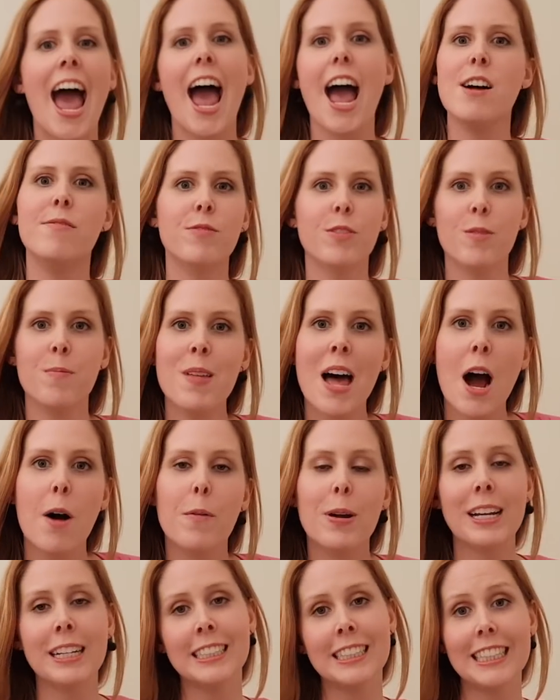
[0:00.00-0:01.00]
And from that
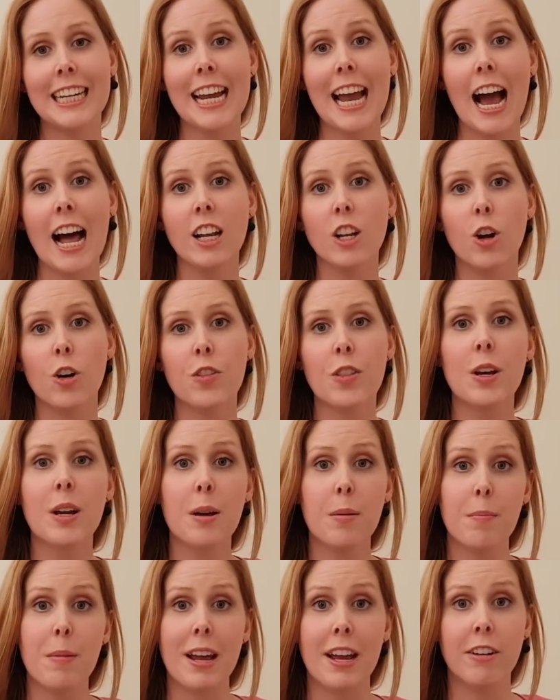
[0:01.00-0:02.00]
we can see how long the
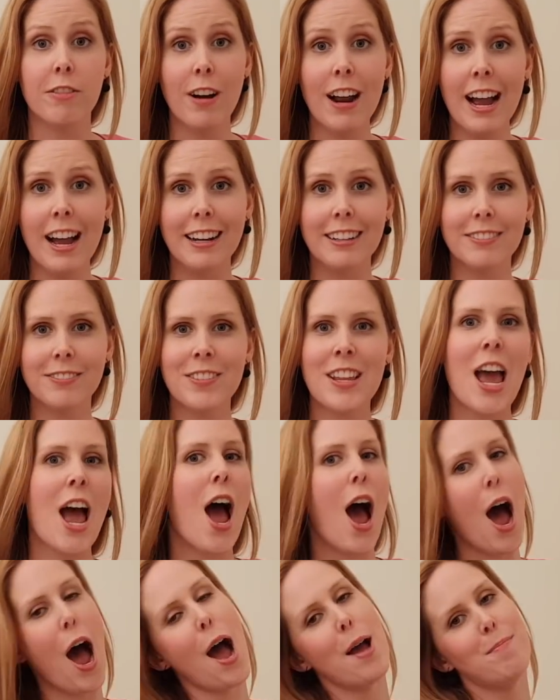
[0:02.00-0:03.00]
command ran.
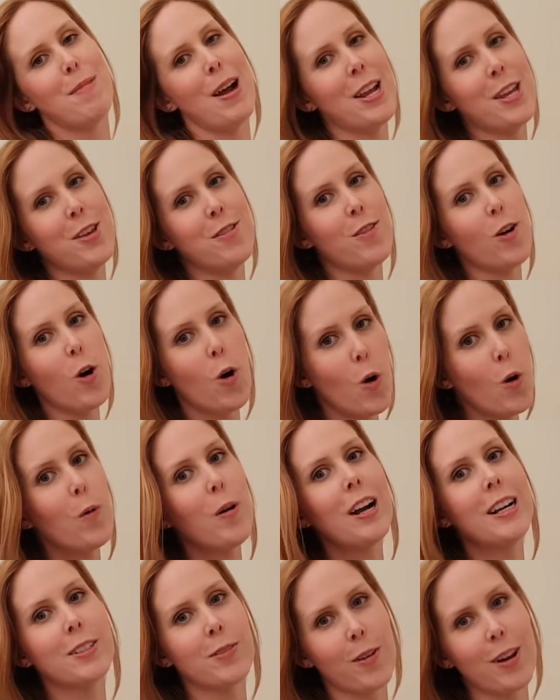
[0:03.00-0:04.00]
I bet you've
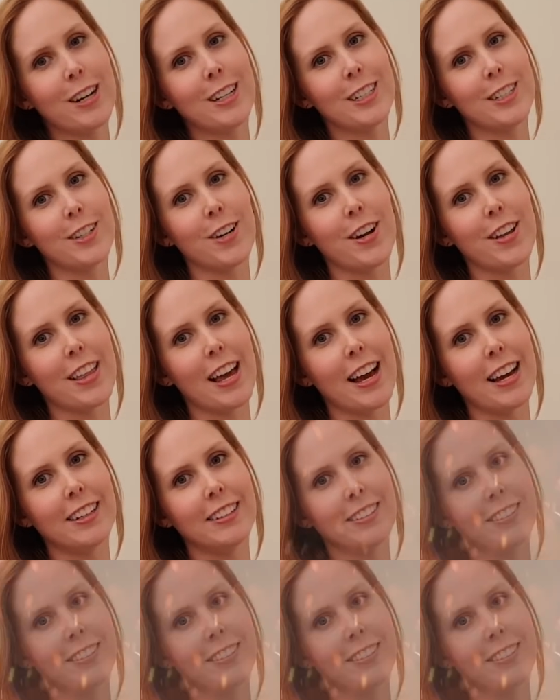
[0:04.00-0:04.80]
always wanted to know that.